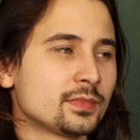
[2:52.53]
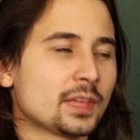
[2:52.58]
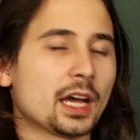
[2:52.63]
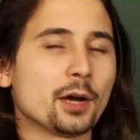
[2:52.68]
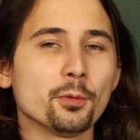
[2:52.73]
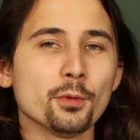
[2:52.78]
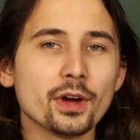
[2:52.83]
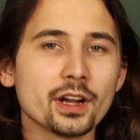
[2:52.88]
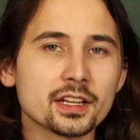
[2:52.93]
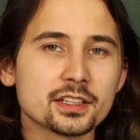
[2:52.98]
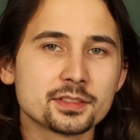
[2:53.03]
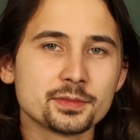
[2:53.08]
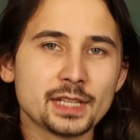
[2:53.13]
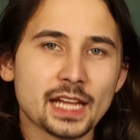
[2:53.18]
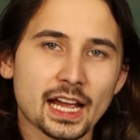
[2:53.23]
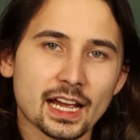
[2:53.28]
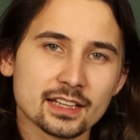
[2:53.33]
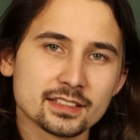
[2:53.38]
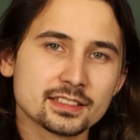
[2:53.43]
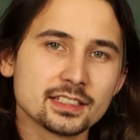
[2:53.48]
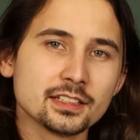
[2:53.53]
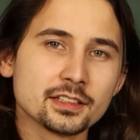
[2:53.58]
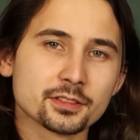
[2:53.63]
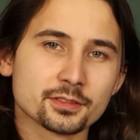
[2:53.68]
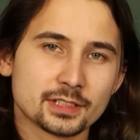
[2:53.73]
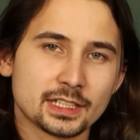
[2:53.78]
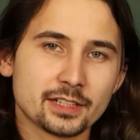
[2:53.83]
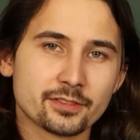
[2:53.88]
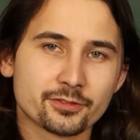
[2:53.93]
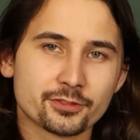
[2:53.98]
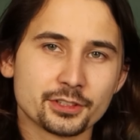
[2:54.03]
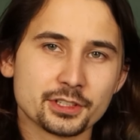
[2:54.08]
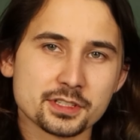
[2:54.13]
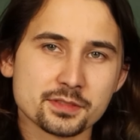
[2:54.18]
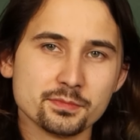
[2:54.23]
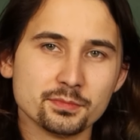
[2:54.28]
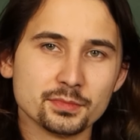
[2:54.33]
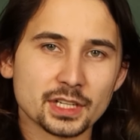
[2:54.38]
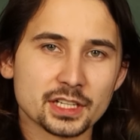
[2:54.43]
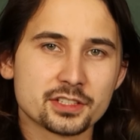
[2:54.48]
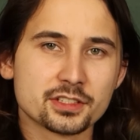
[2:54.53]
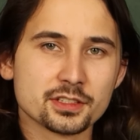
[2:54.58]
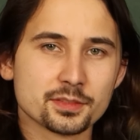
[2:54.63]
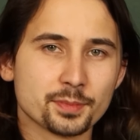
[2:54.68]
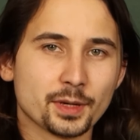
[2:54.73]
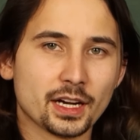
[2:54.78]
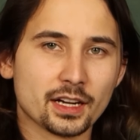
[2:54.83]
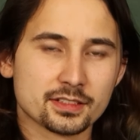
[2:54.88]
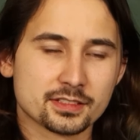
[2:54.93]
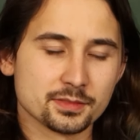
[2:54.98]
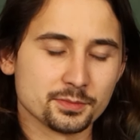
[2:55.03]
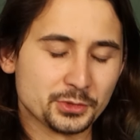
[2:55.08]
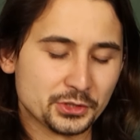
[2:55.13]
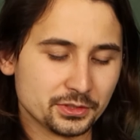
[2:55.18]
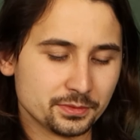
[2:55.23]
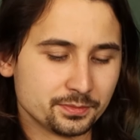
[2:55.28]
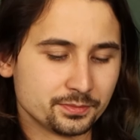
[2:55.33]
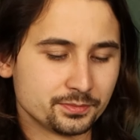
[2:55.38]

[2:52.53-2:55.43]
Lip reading: I want it to be asking the RAM for as much as possible.